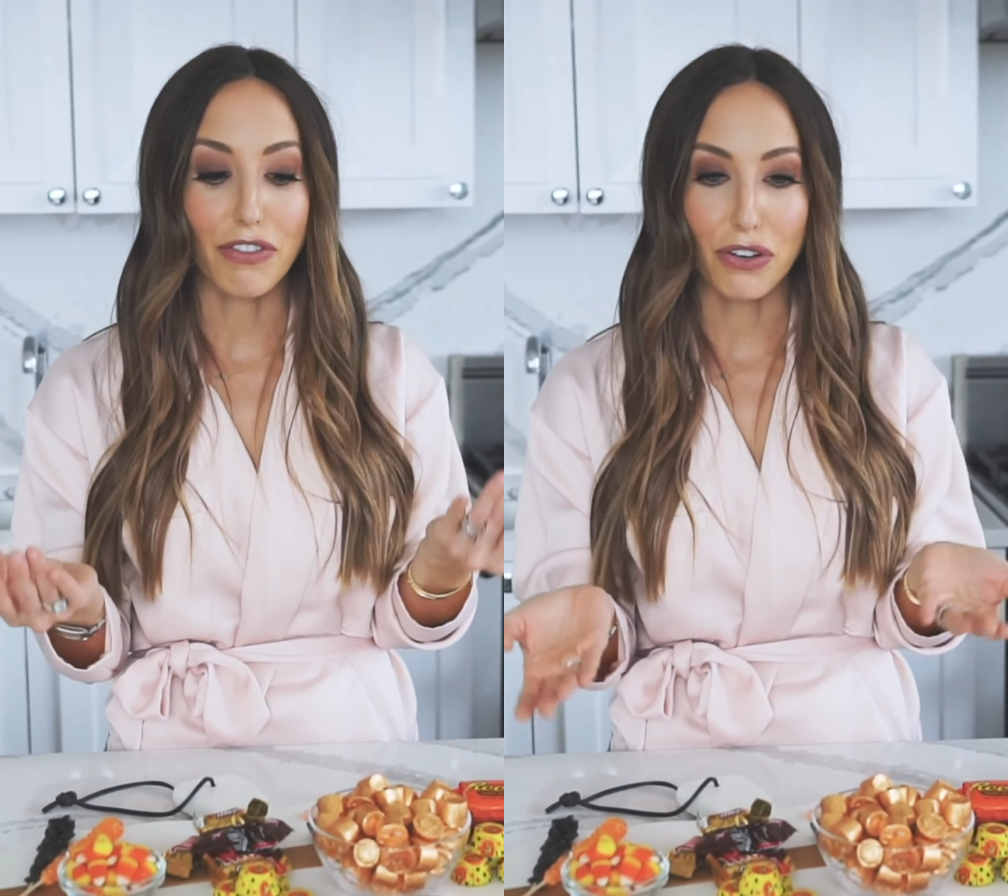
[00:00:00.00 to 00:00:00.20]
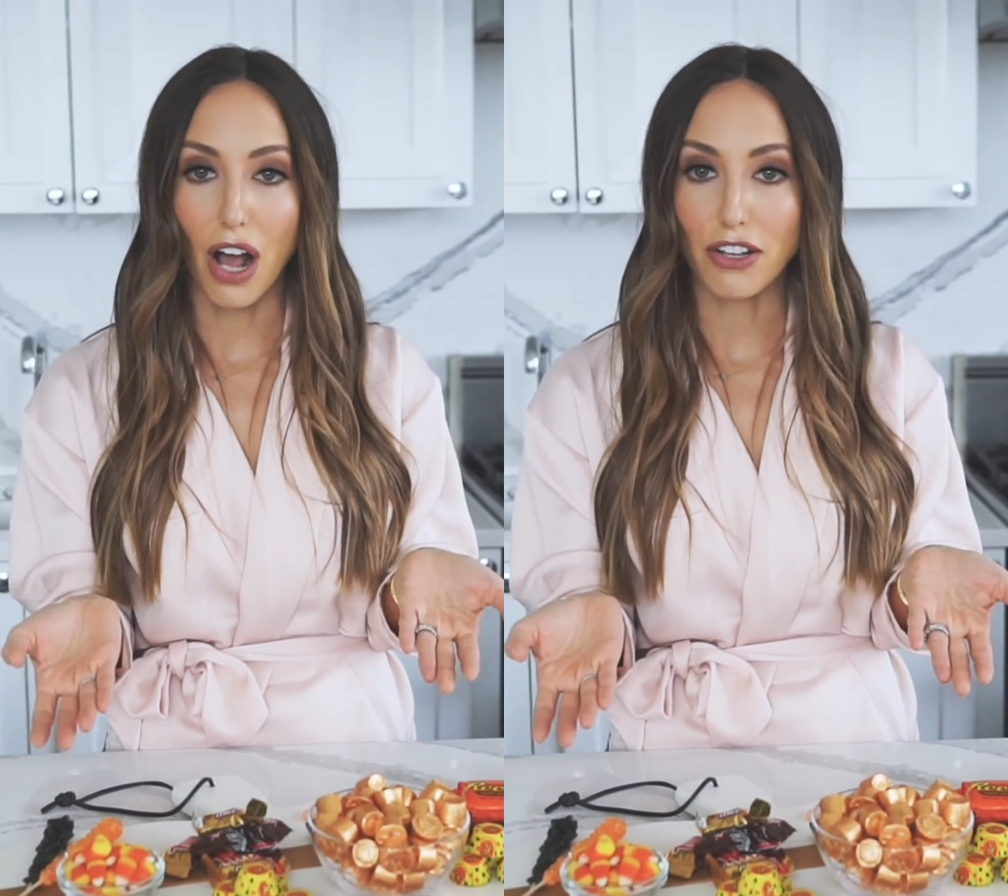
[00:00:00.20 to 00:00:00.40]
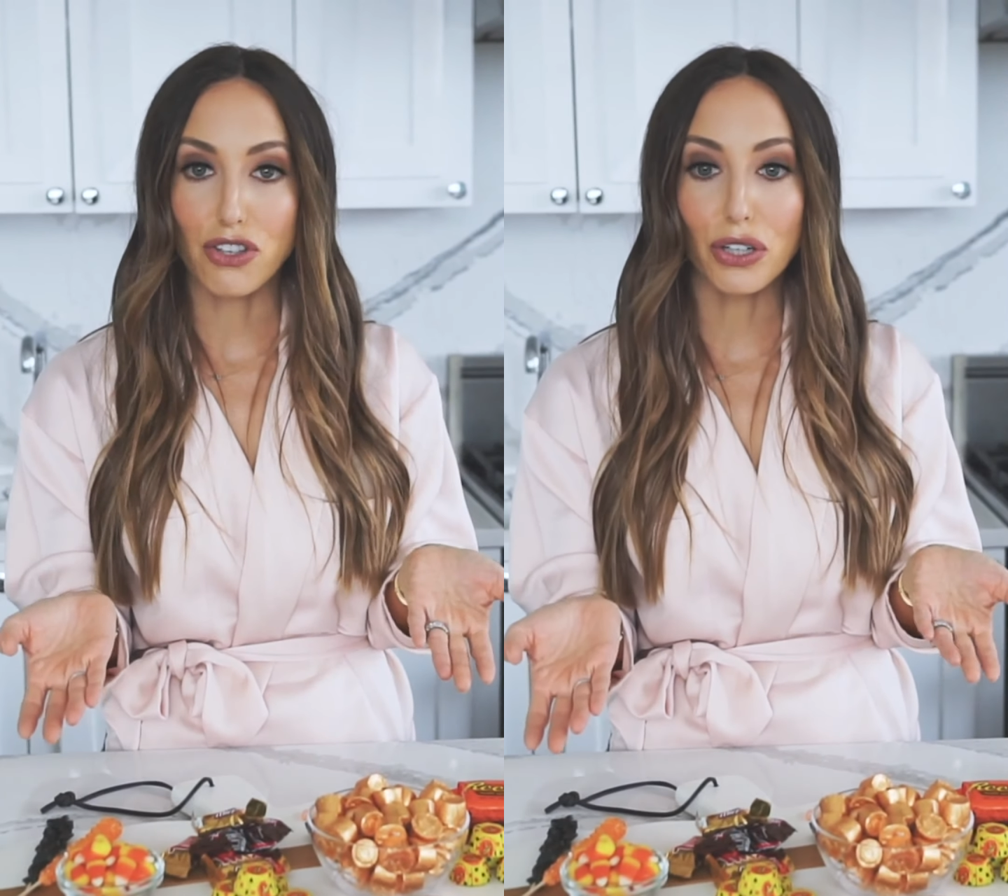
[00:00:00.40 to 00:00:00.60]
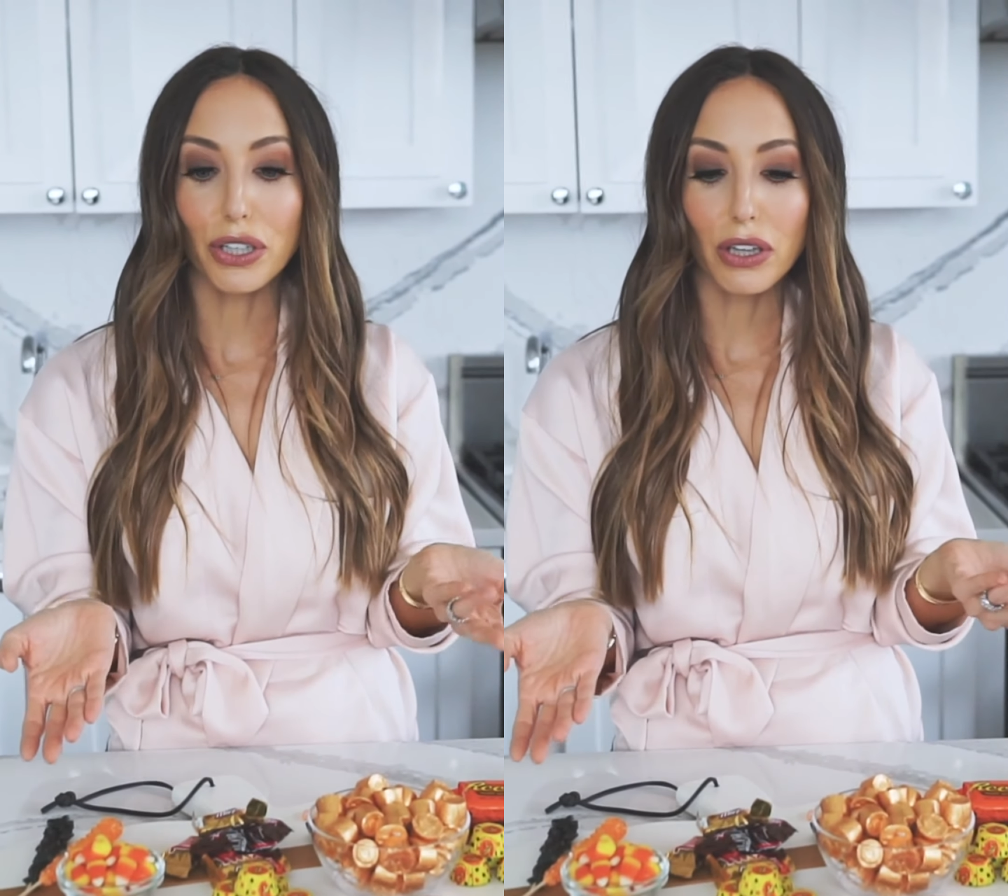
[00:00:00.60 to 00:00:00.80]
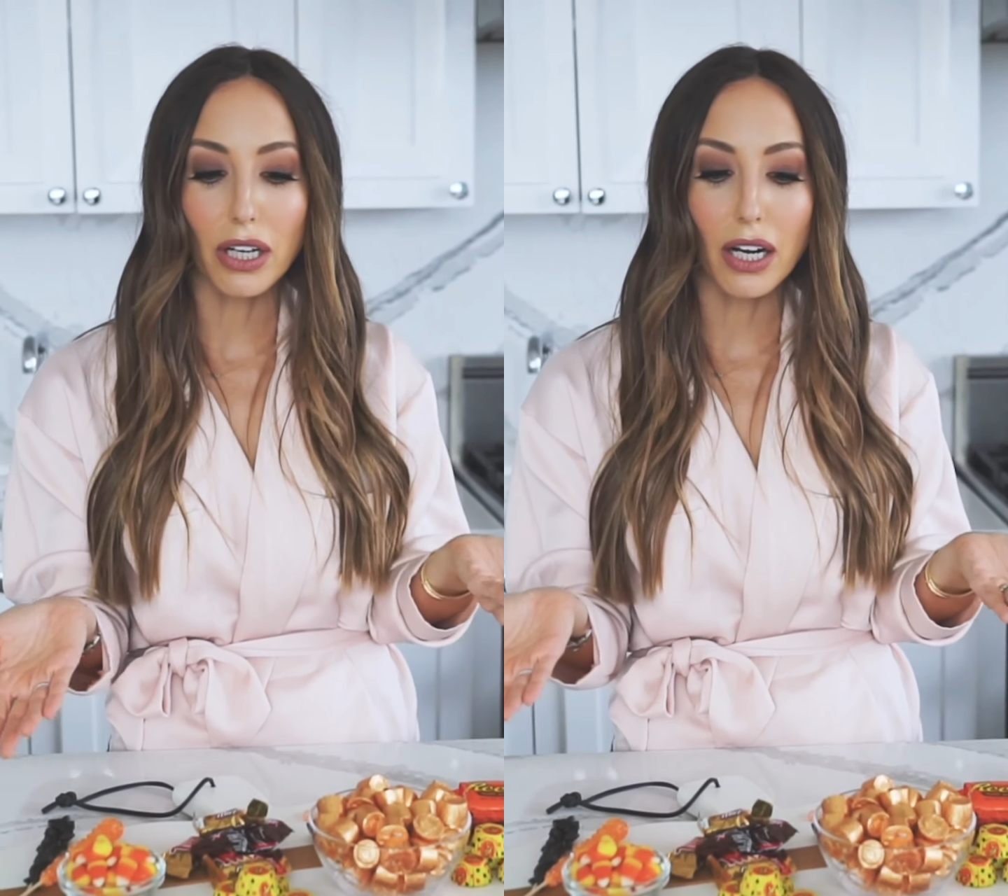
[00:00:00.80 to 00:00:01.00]
If they're not
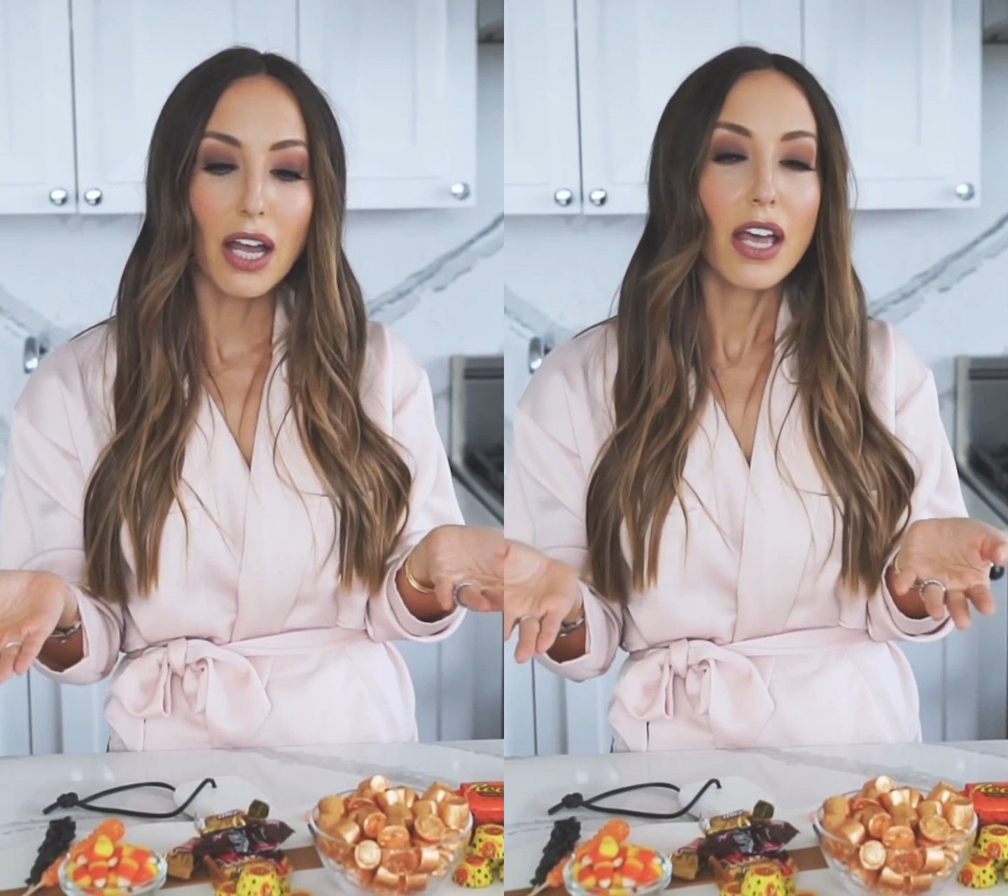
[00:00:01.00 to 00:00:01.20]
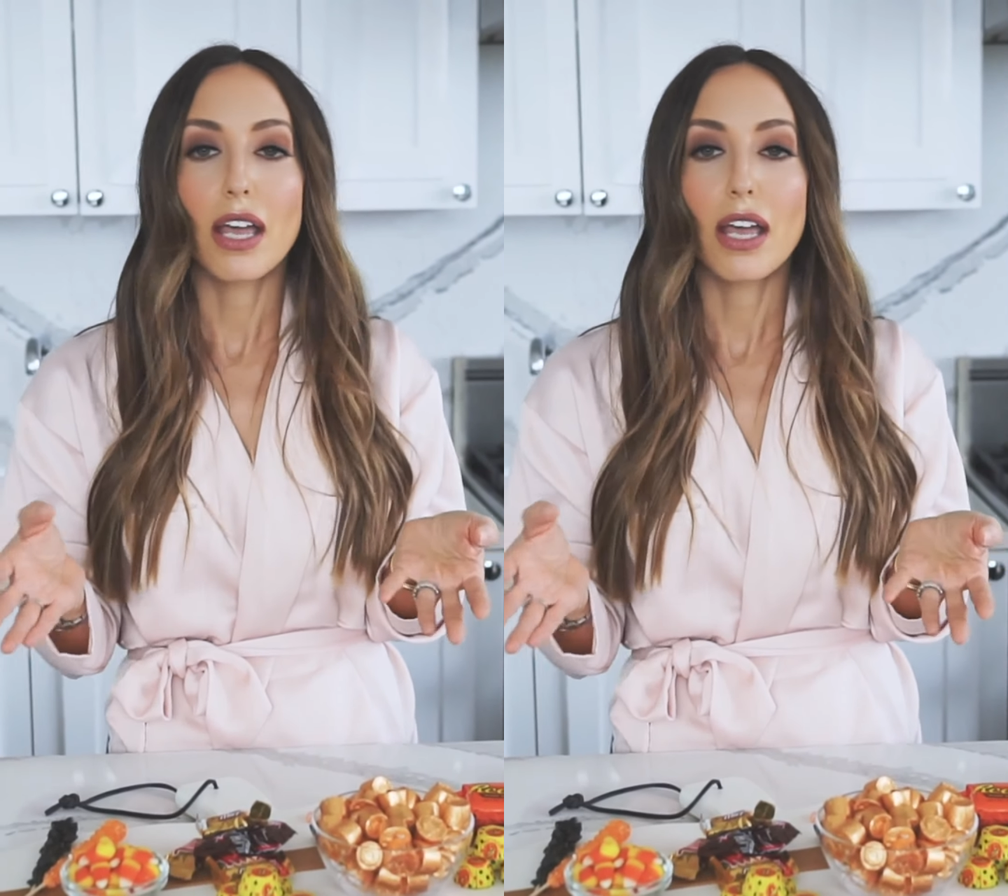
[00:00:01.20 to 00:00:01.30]
circular,